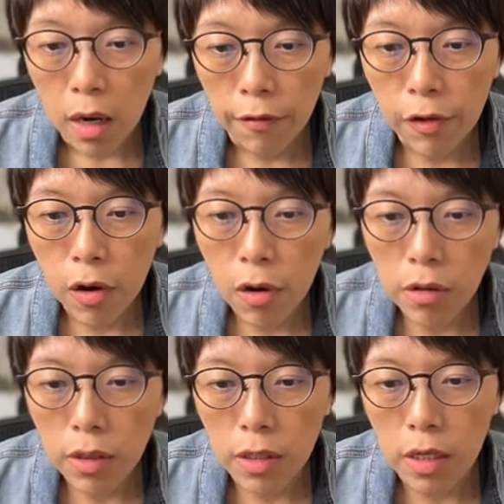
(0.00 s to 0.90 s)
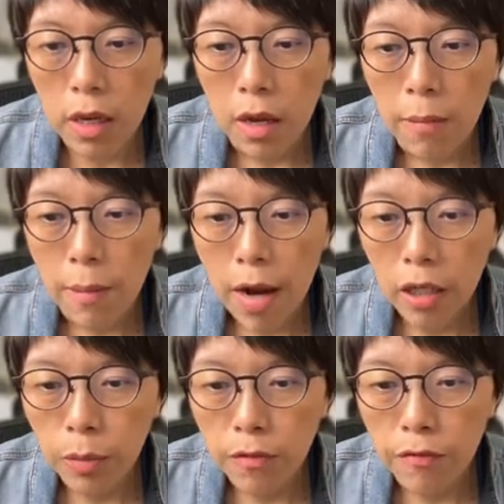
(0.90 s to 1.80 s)
Of course, the
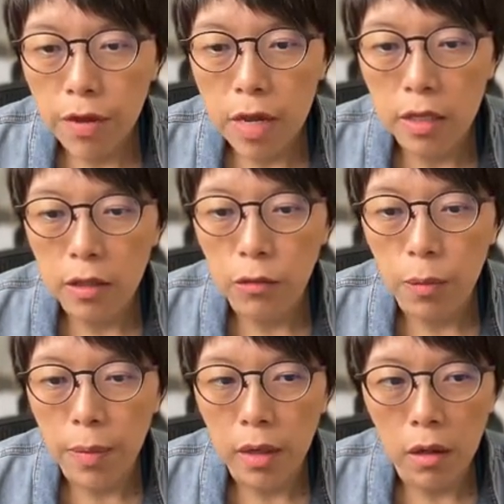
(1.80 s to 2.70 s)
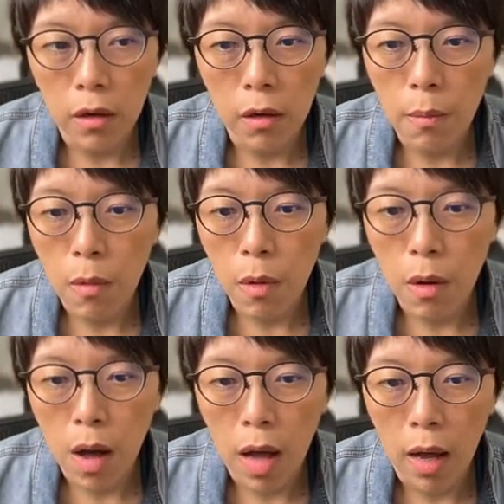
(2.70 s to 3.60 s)
management fees would be a lot
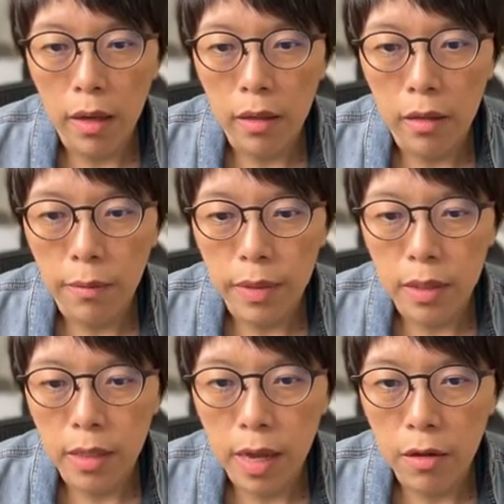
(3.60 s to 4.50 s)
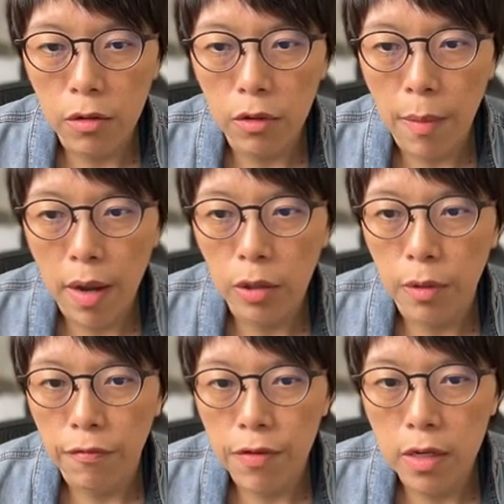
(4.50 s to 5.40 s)
more higher. Let me just get you the
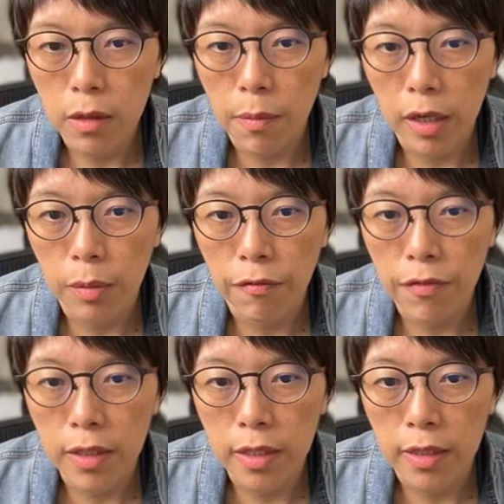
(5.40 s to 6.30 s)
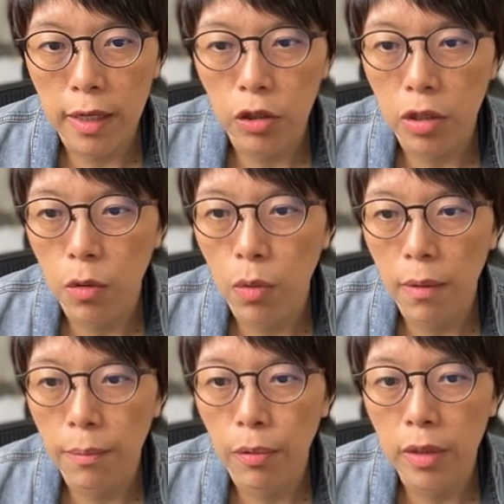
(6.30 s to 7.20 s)
management fees. The management fees is actually
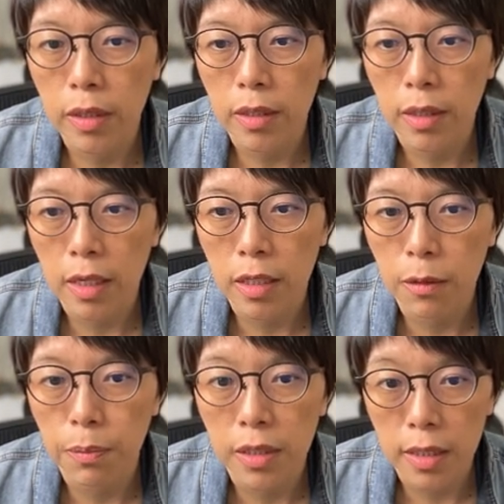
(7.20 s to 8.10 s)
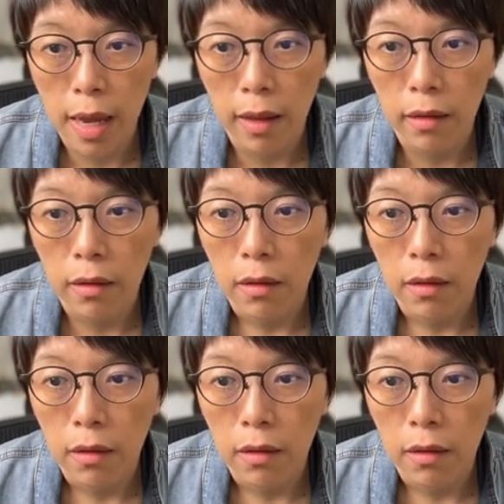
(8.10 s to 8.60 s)
one point six percent.